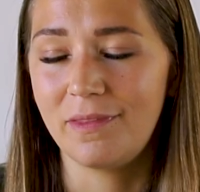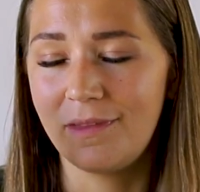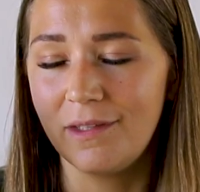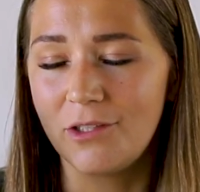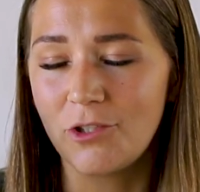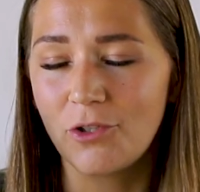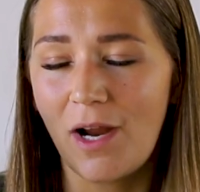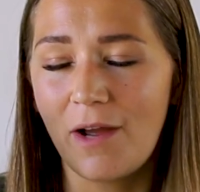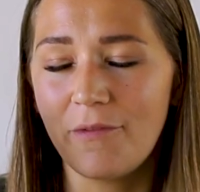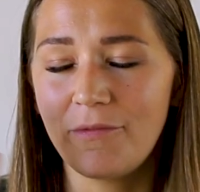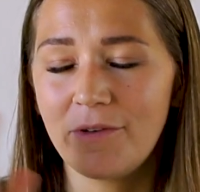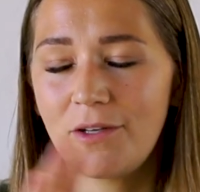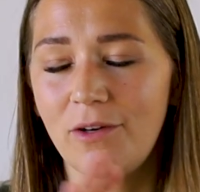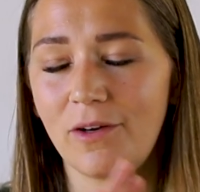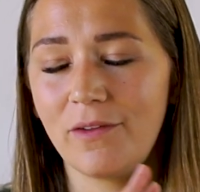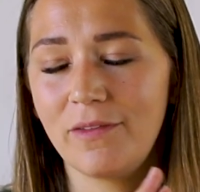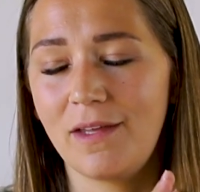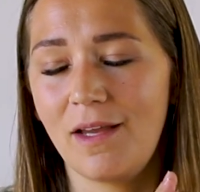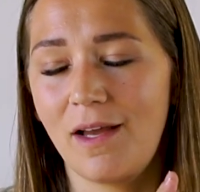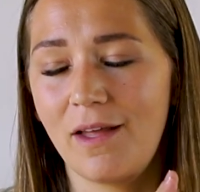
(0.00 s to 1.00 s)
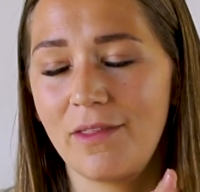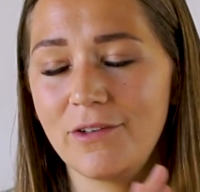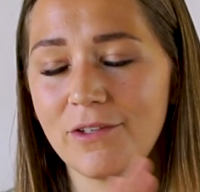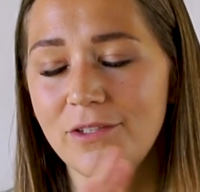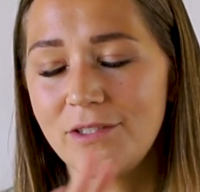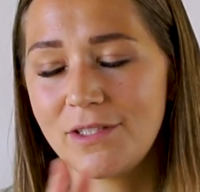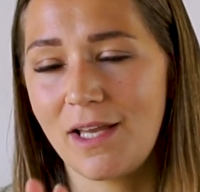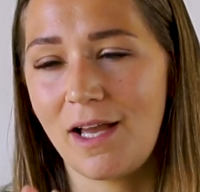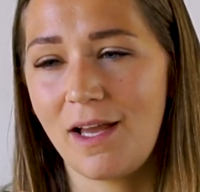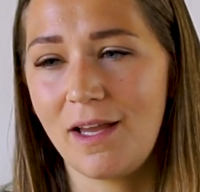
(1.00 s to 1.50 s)
the traffic on the
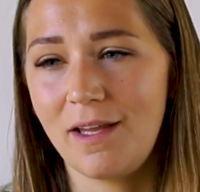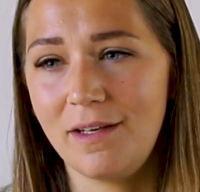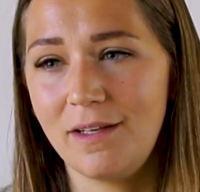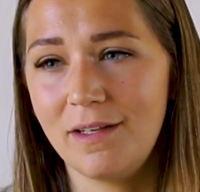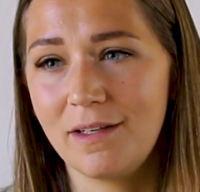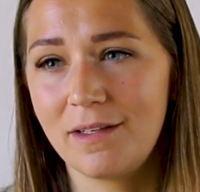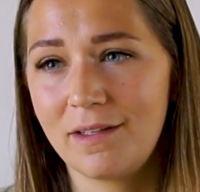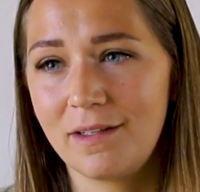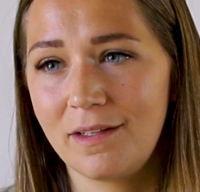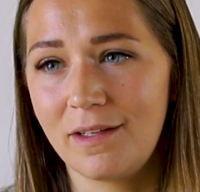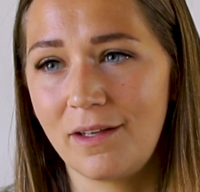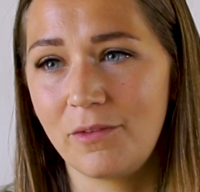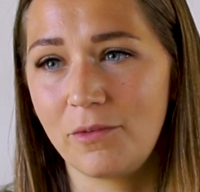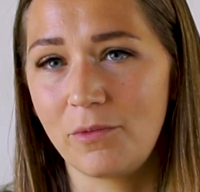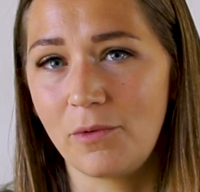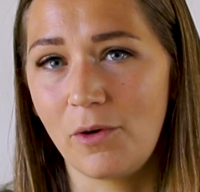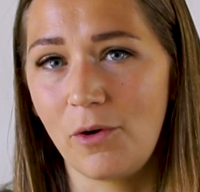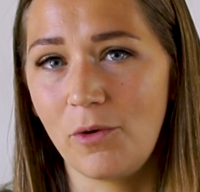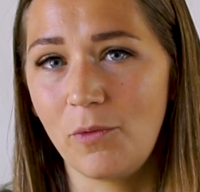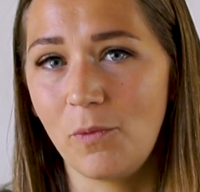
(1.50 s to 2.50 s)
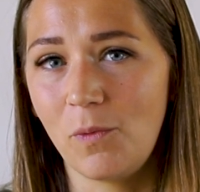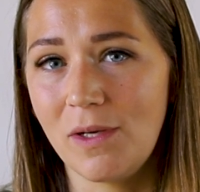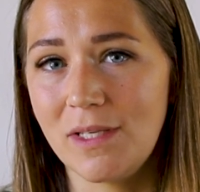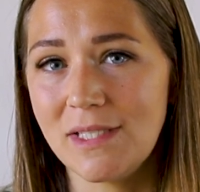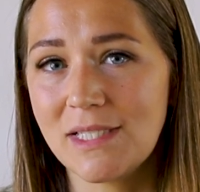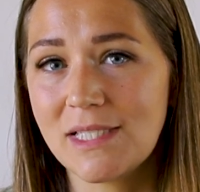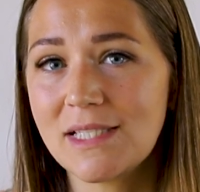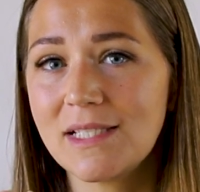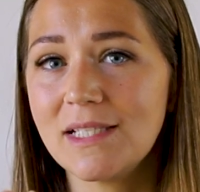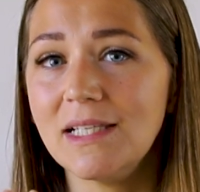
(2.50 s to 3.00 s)
other side of the road
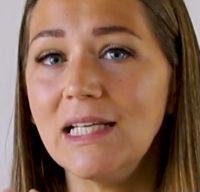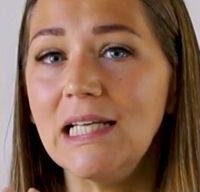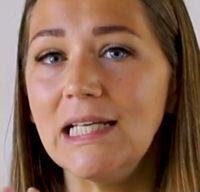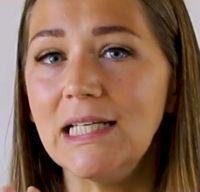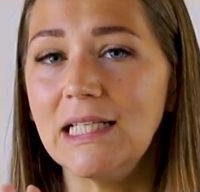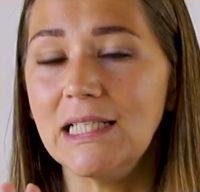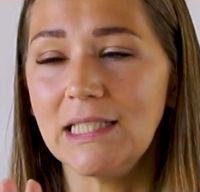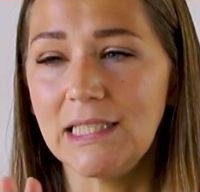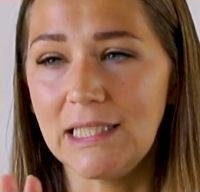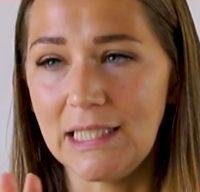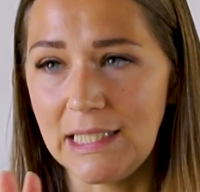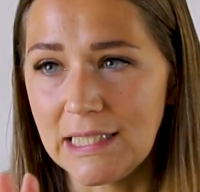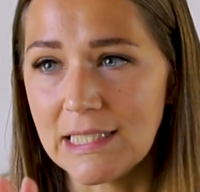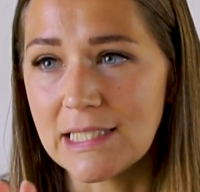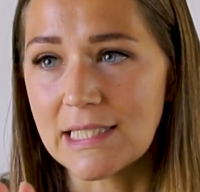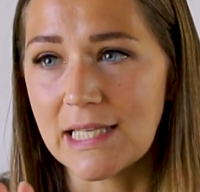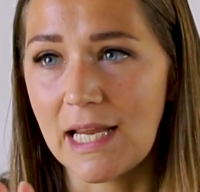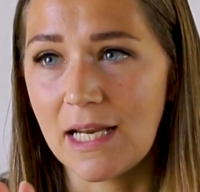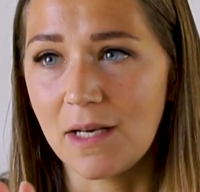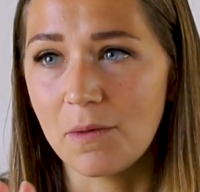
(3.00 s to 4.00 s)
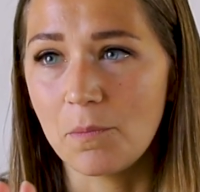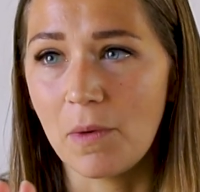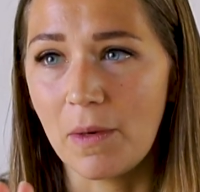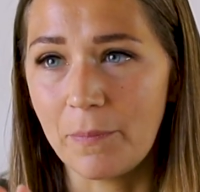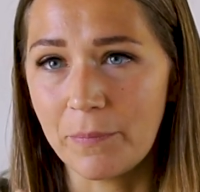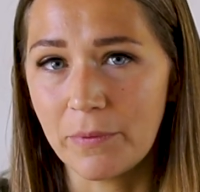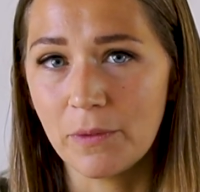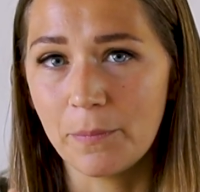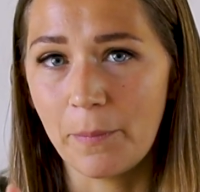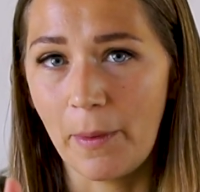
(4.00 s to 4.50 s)
was insane,
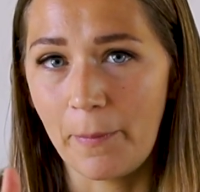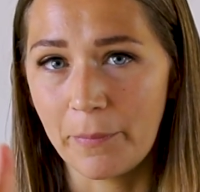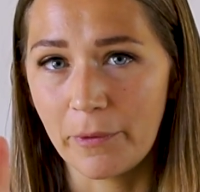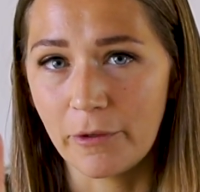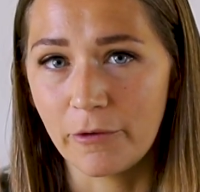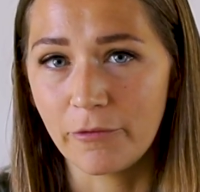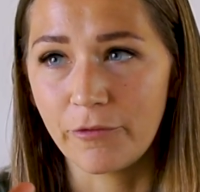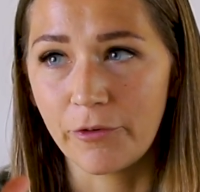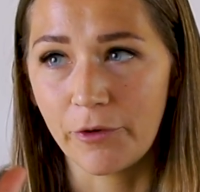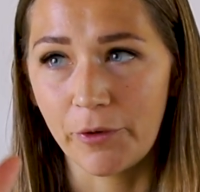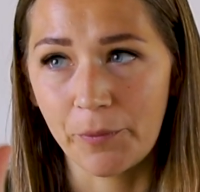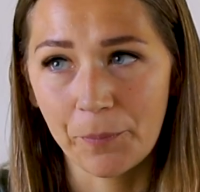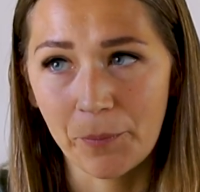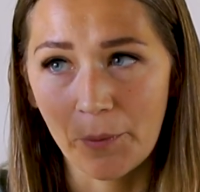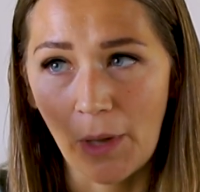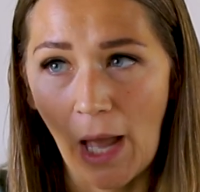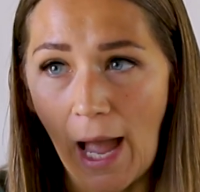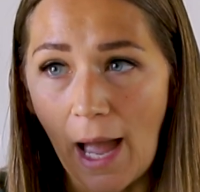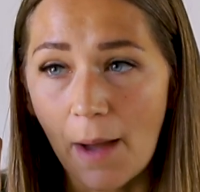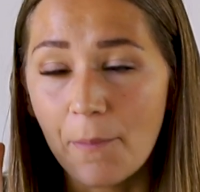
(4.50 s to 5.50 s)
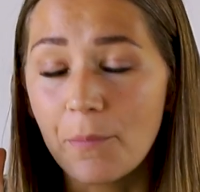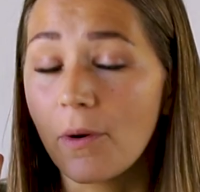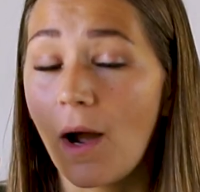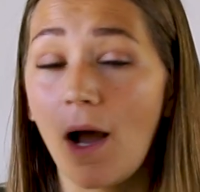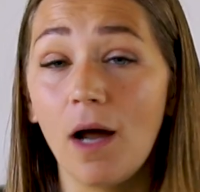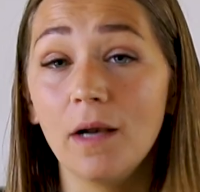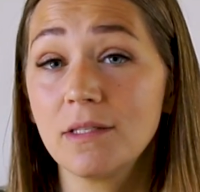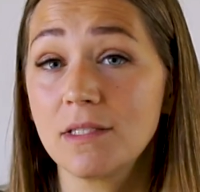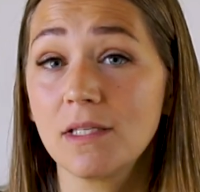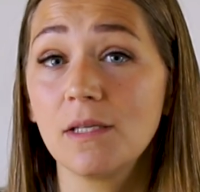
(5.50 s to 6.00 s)
bumper to bumper for
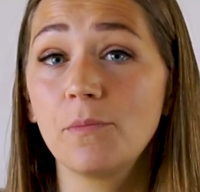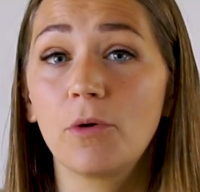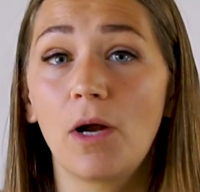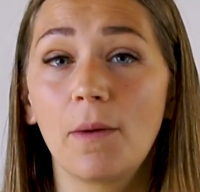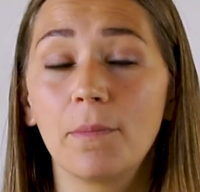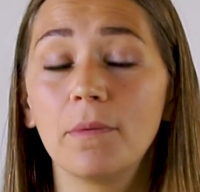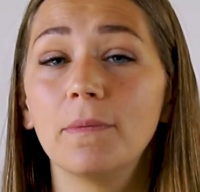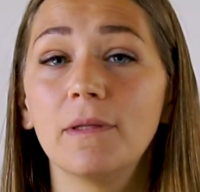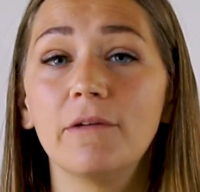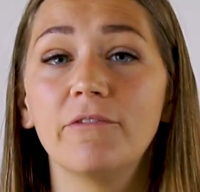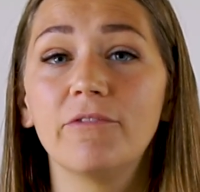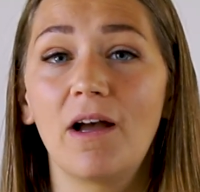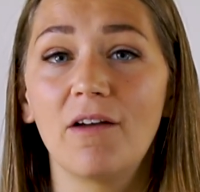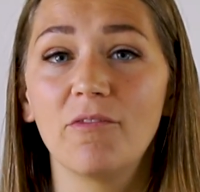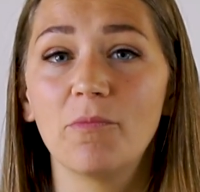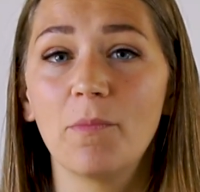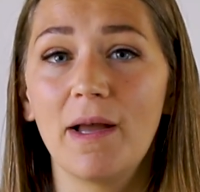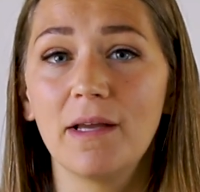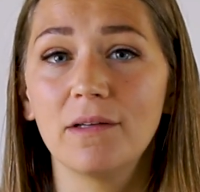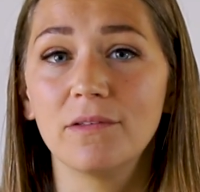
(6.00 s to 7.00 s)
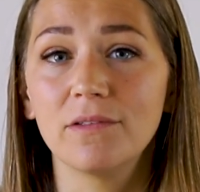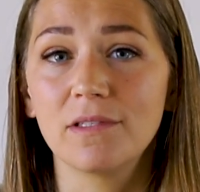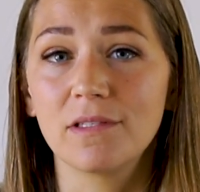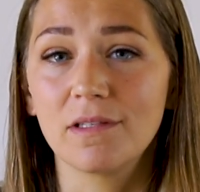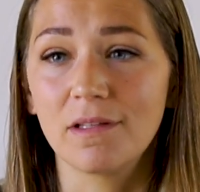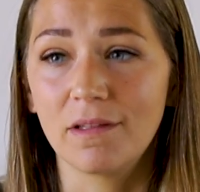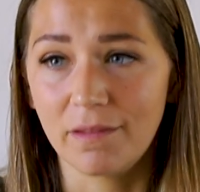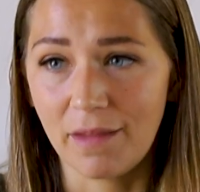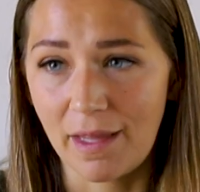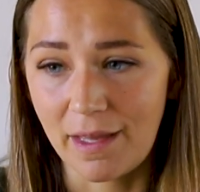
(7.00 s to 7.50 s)
honestly probably 5 miles.